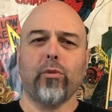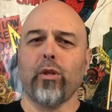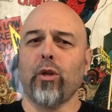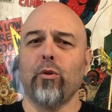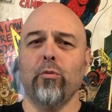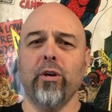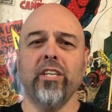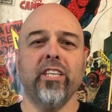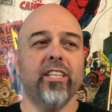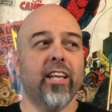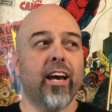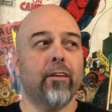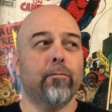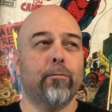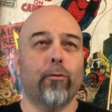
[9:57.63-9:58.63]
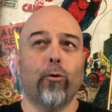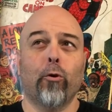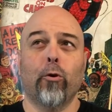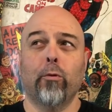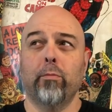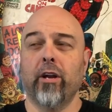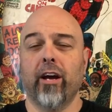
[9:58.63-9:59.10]
We did that
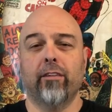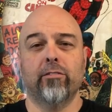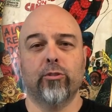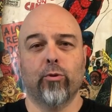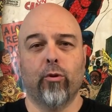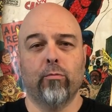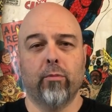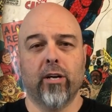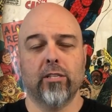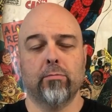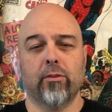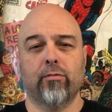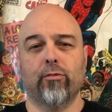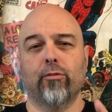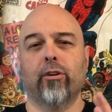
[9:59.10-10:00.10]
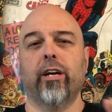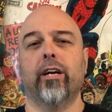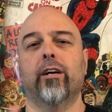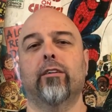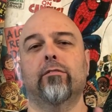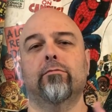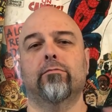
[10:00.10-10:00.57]
for a bit over 12 months before
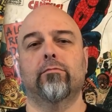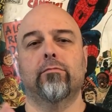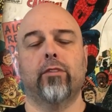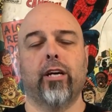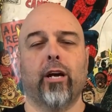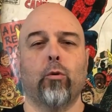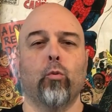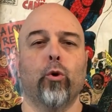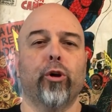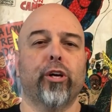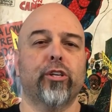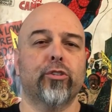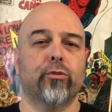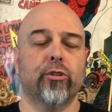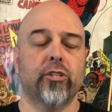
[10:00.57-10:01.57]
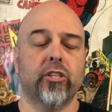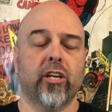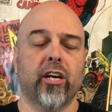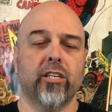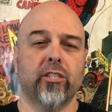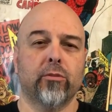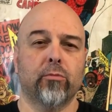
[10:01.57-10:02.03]
our work sort of
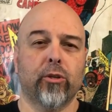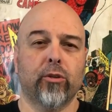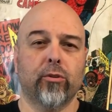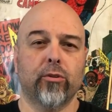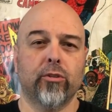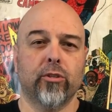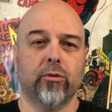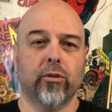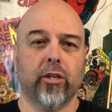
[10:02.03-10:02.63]
changed and we couldn't do it